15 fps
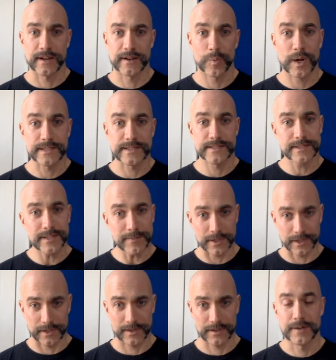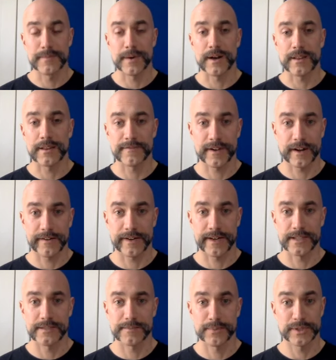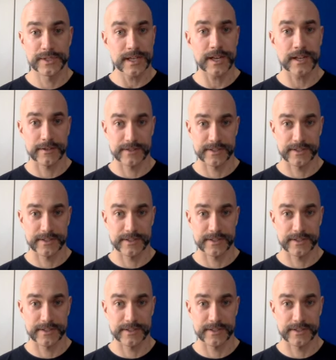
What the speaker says: what's similar among the various particular